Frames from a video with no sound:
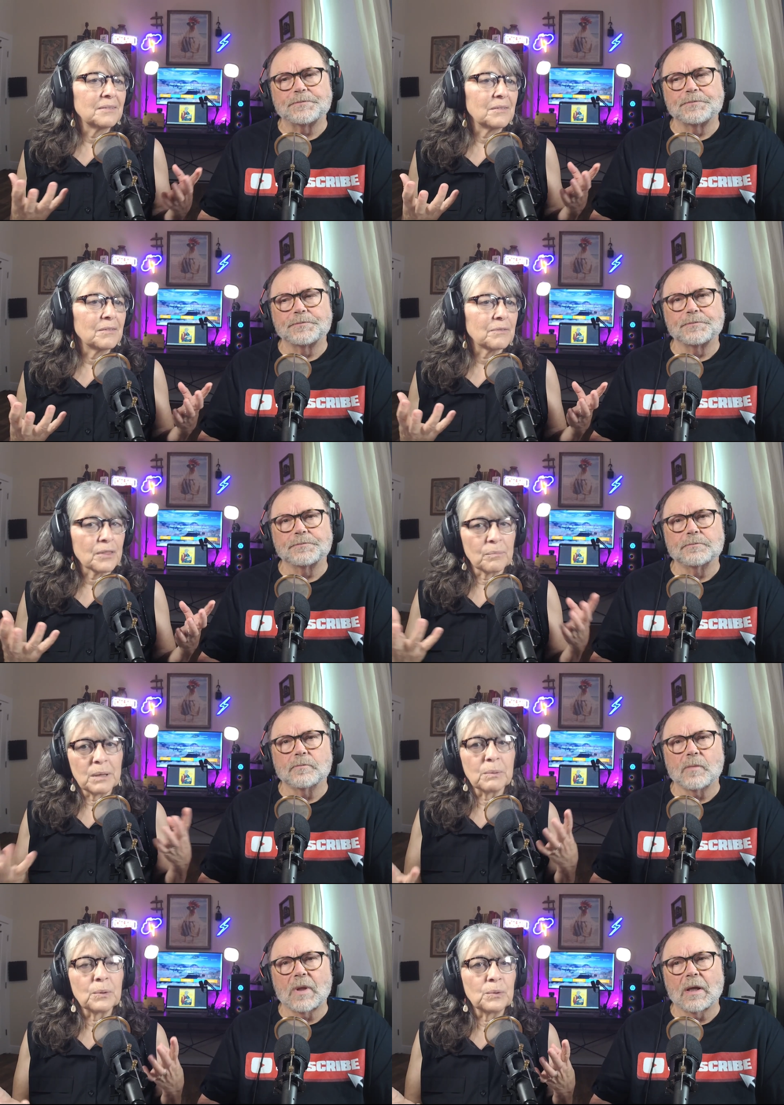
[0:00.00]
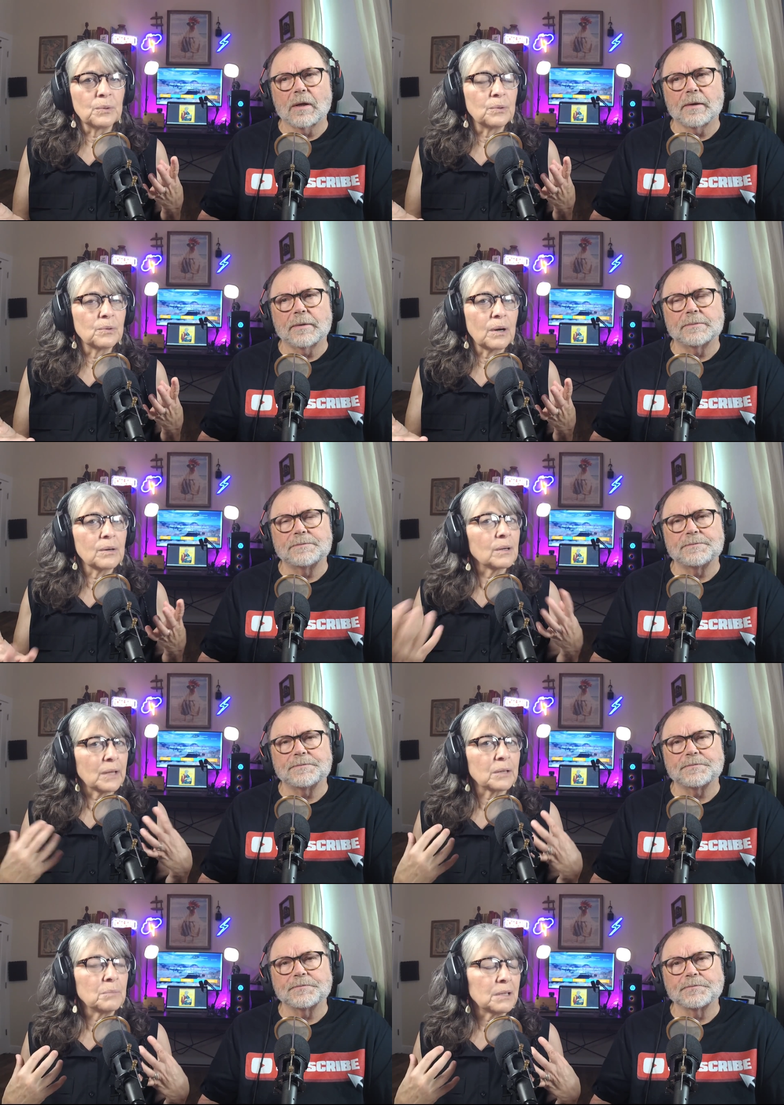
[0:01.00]
Speaker 1: for the people who are
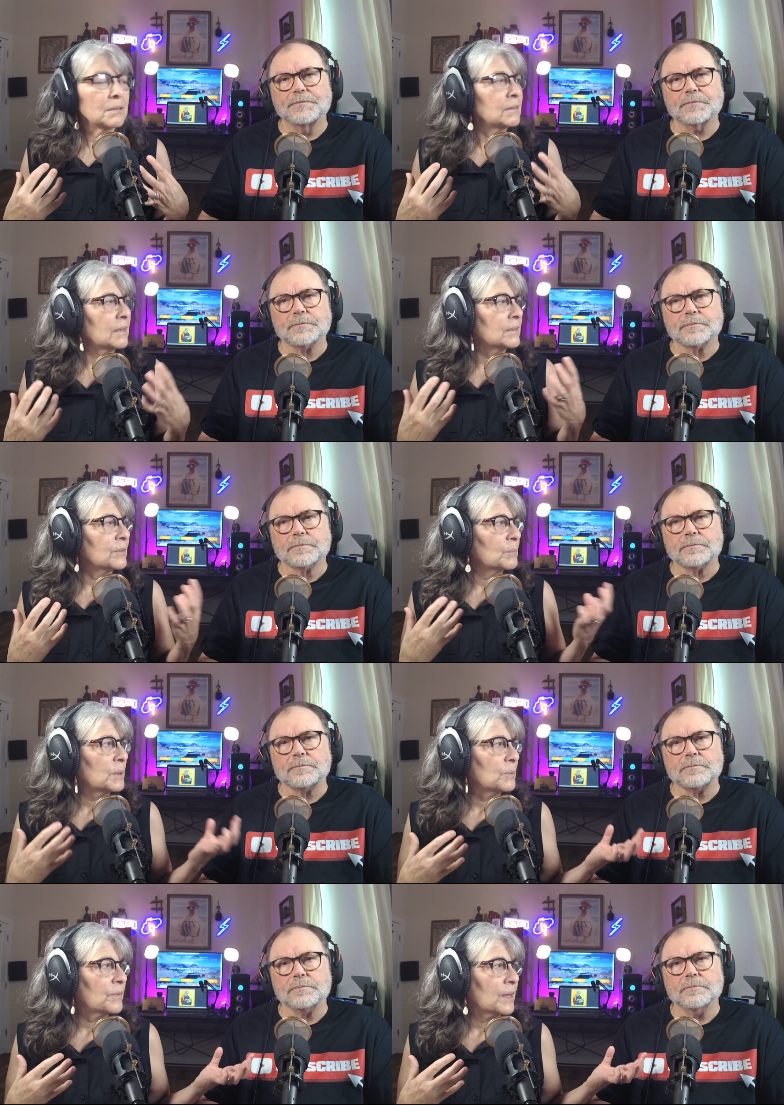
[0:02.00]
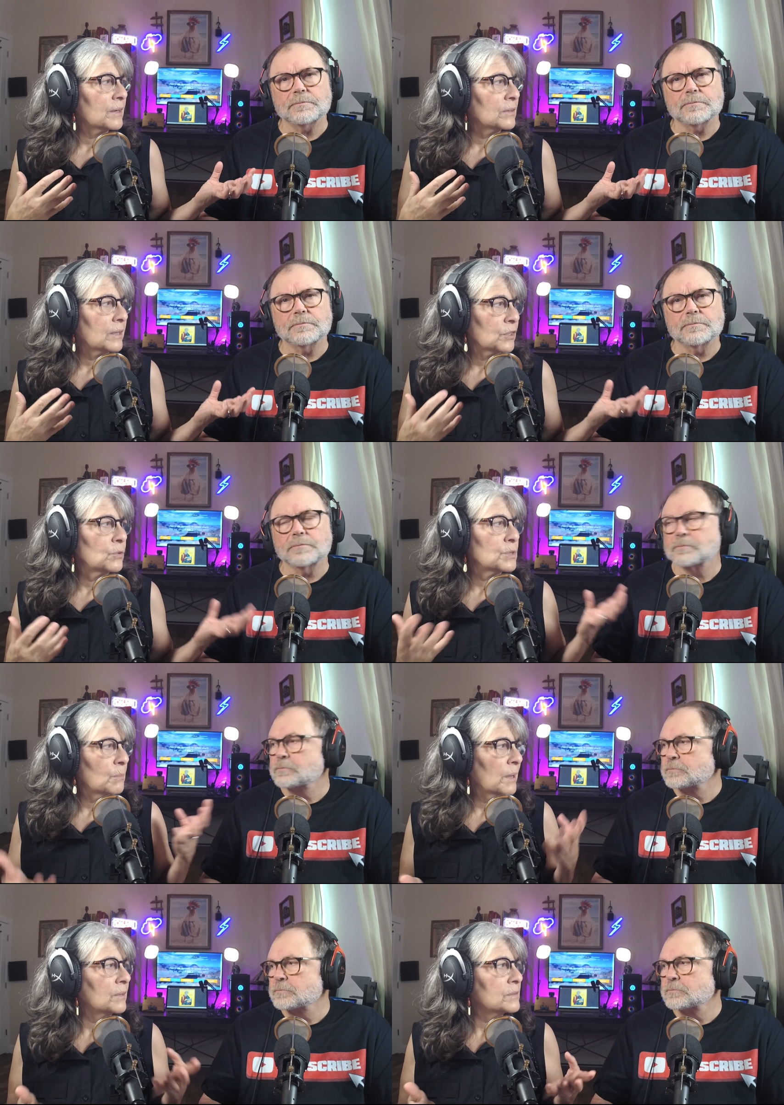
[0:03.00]
like me and then the people that are like you to
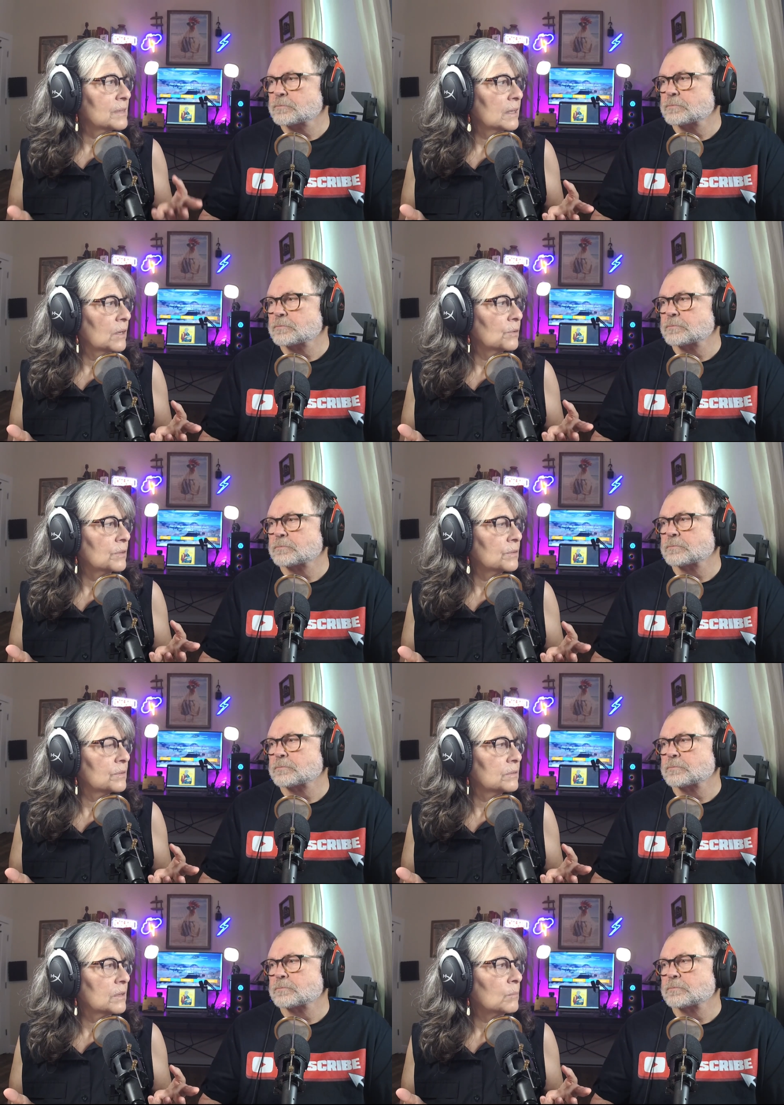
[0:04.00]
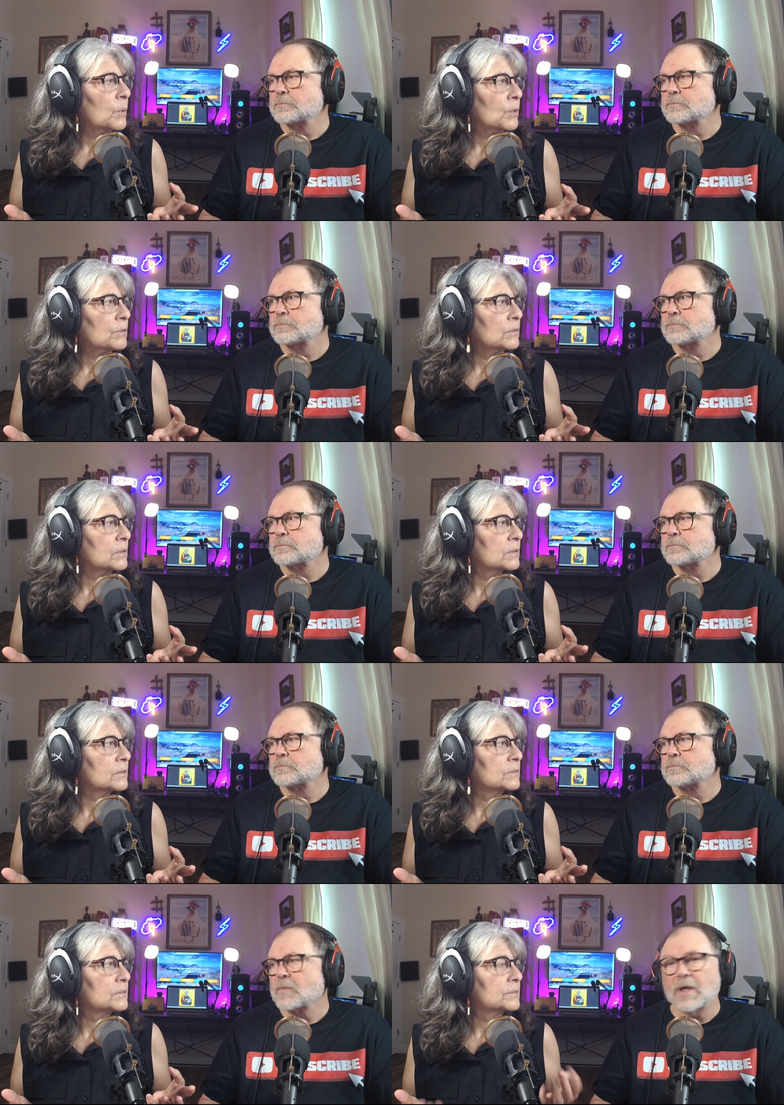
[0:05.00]
balance that out is important.
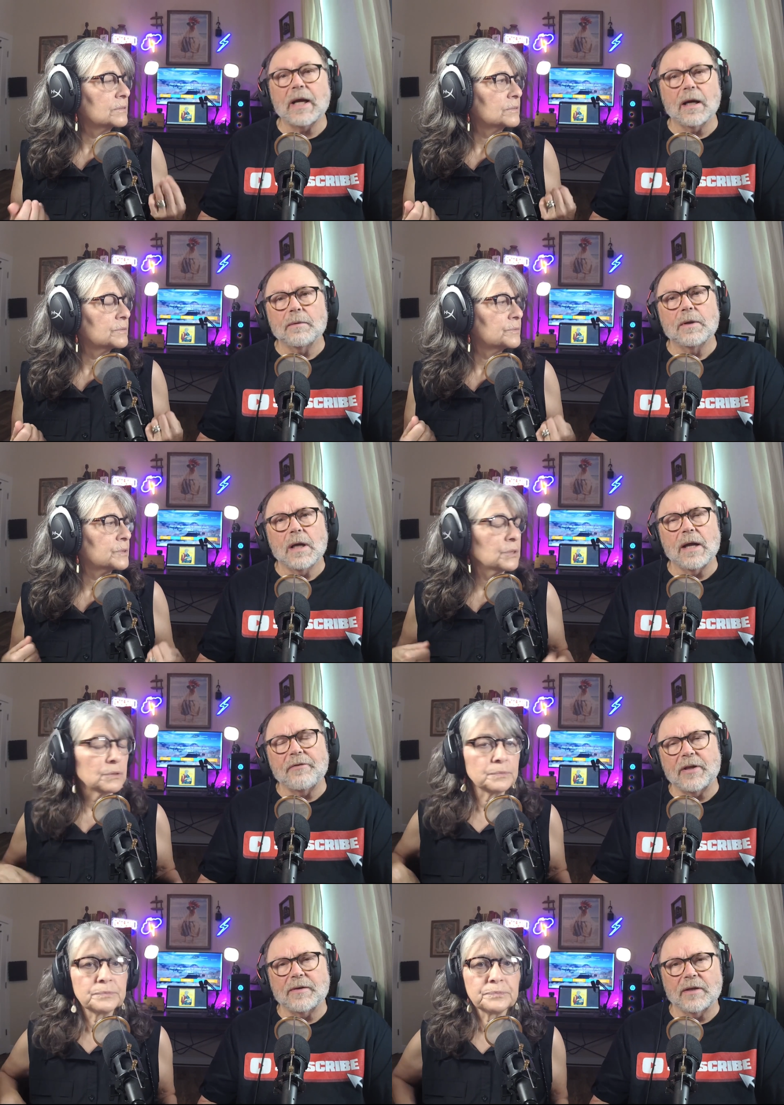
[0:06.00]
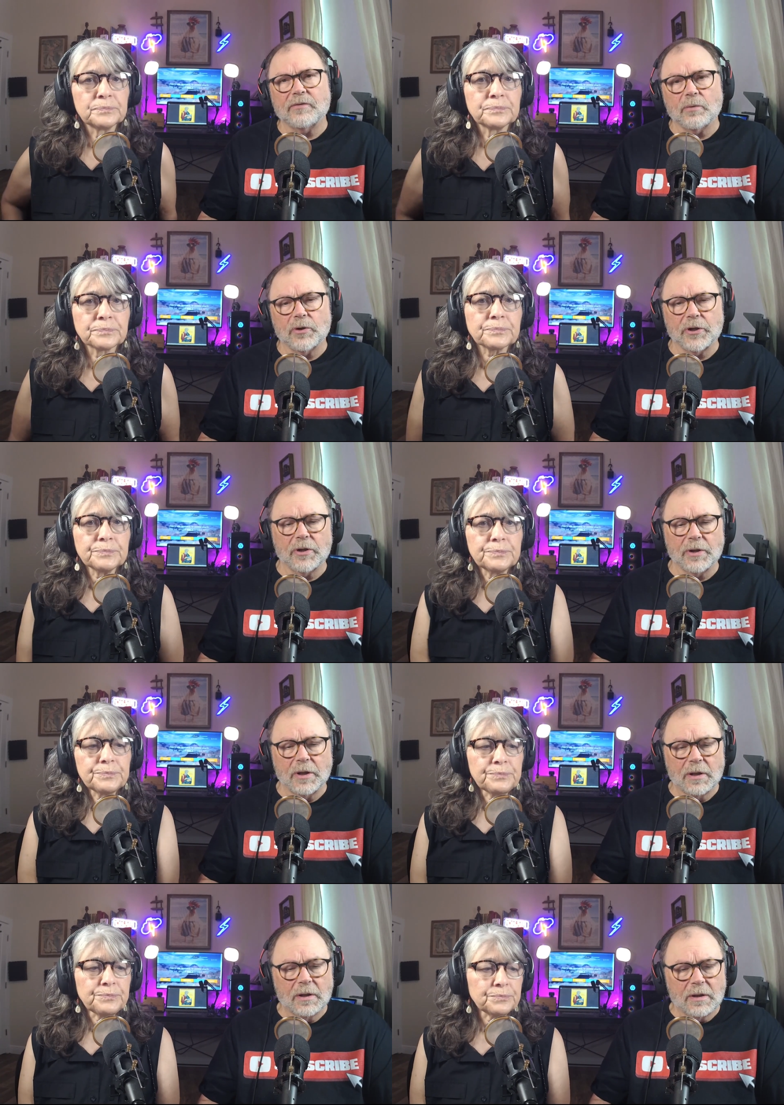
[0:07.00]
Speaker 2: Yeah, I think that's a really good
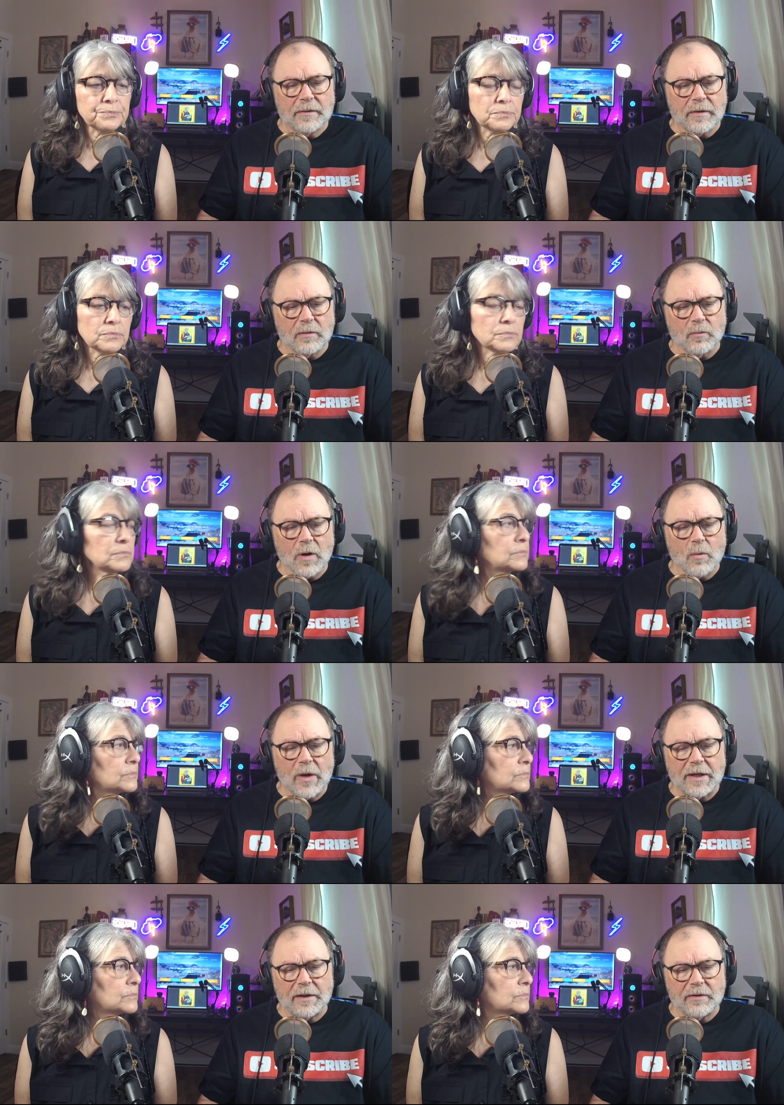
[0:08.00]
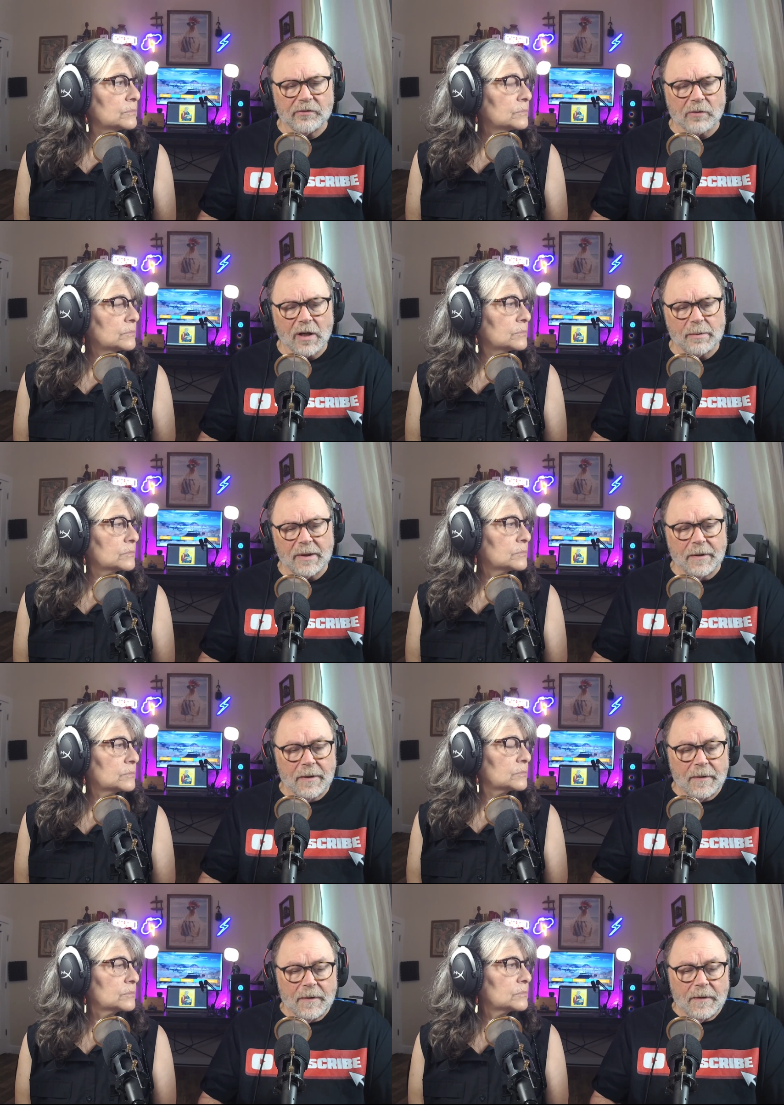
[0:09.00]
way to describe it.
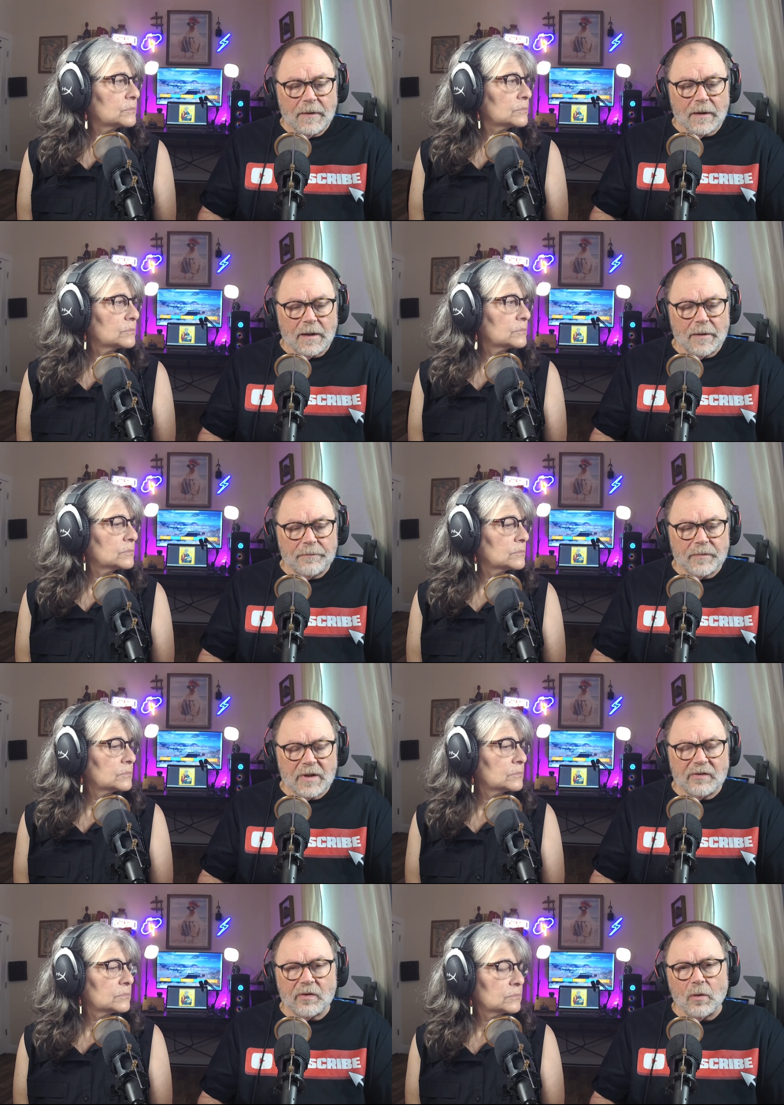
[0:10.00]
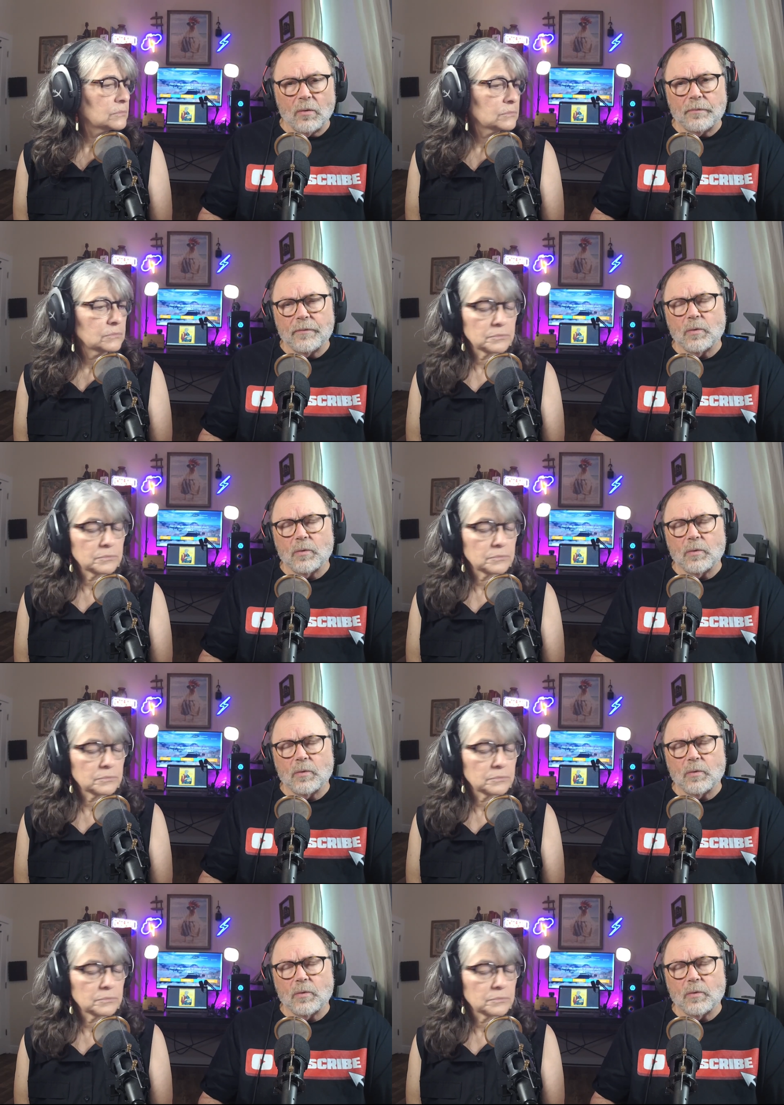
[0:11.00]
Um, so,